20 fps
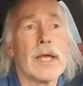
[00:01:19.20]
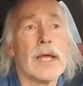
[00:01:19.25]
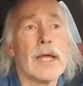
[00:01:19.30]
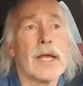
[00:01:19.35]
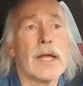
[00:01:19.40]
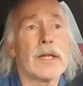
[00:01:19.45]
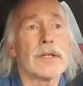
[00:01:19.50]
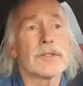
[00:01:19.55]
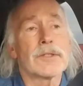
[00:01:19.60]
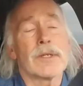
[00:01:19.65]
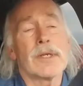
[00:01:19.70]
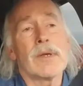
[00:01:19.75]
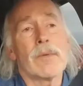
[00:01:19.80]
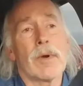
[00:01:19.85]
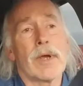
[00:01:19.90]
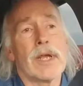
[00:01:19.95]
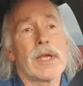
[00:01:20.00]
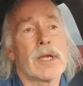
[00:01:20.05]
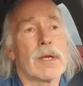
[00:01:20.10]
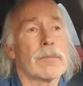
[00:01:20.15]
And so
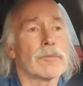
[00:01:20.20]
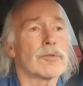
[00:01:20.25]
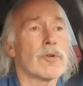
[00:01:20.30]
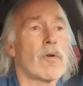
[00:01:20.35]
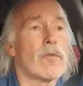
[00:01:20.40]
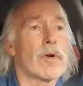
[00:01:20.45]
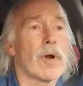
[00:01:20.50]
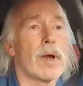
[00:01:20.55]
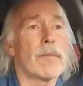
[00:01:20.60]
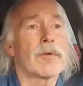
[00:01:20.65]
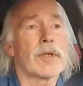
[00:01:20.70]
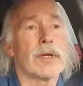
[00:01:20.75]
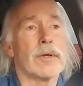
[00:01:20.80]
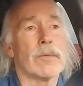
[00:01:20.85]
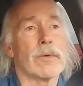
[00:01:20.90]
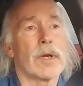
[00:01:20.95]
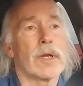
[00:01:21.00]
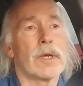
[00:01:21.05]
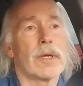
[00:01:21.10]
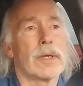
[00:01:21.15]
anyway, he comes over. I'm getting
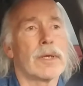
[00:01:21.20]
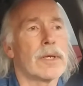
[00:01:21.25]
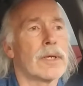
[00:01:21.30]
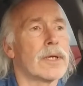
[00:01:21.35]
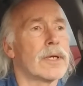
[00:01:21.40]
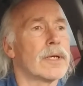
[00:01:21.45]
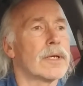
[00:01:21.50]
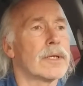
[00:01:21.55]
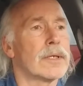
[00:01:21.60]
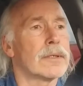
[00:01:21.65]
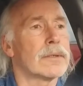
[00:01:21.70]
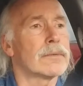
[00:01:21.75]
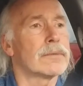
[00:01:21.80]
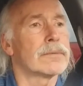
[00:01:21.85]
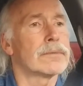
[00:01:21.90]
ready to,